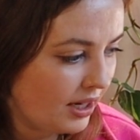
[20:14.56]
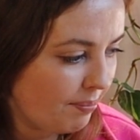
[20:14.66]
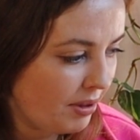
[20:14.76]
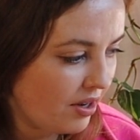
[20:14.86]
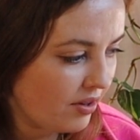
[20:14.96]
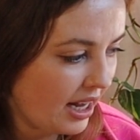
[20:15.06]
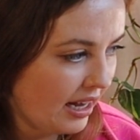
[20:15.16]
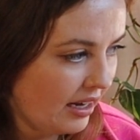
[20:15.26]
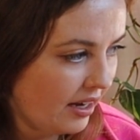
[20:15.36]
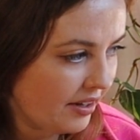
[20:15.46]
it be
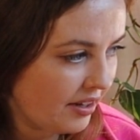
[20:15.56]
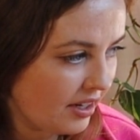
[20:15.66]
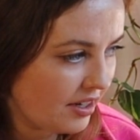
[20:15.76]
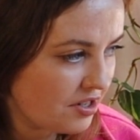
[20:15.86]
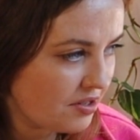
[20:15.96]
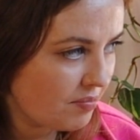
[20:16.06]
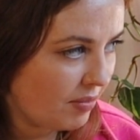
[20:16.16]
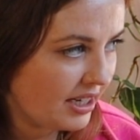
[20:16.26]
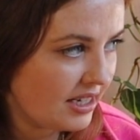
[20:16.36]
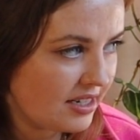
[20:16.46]
okay? I think I just
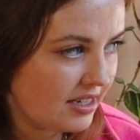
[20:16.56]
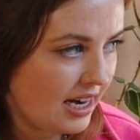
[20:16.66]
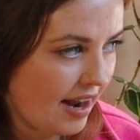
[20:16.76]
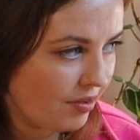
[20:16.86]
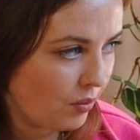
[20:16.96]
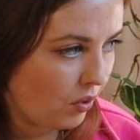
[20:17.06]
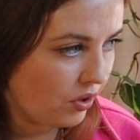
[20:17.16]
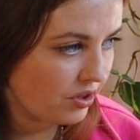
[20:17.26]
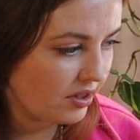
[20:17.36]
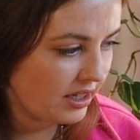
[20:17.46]
might need to never
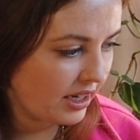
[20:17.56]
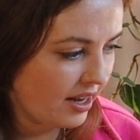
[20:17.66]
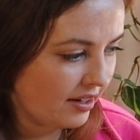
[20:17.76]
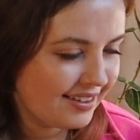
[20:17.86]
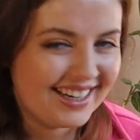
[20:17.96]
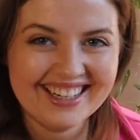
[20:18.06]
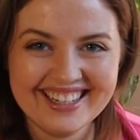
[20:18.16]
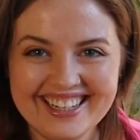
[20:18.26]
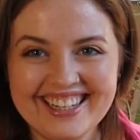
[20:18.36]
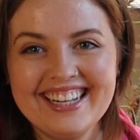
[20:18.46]
water it again.
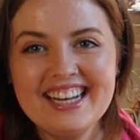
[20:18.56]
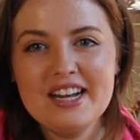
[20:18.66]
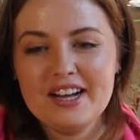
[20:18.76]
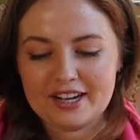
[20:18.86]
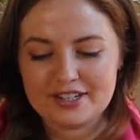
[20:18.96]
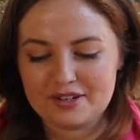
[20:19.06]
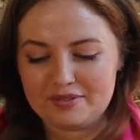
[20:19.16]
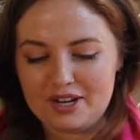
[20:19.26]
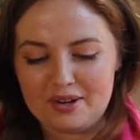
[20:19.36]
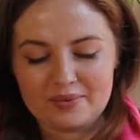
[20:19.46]
I
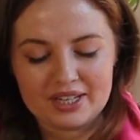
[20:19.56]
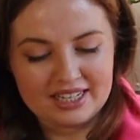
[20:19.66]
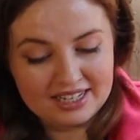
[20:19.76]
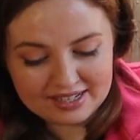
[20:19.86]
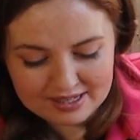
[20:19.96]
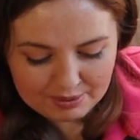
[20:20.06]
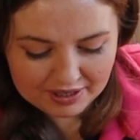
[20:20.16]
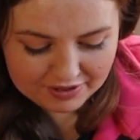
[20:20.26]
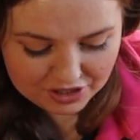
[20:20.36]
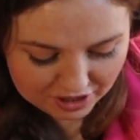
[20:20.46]
don't know. It is a bit of a